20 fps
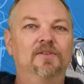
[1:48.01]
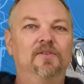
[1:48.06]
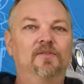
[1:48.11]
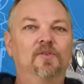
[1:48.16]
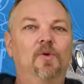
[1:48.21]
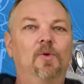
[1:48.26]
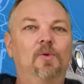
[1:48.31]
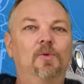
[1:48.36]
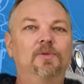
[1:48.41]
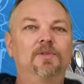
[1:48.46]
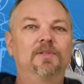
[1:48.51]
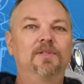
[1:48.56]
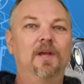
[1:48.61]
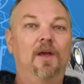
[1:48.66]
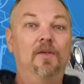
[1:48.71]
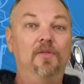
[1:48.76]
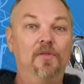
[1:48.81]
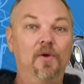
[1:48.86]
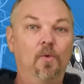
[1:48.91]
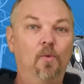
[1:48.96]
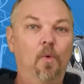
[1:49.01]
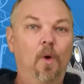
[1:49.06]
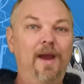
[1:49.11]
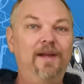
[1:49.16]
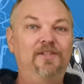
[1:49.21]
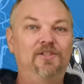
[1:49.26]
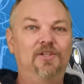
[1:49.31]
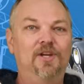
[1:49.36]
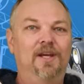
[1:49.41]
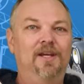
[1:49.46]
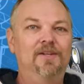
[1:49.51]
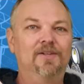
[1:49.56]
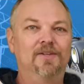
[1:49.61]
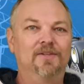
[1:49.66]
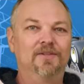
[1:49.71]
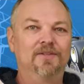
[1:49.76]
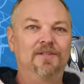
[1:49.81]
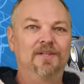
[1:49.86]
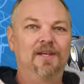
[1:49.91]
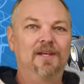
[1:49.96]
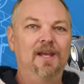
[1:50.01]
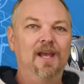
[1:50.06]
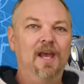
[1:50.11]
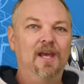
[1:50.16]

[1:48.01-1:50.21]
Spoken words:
of course, the weight changes.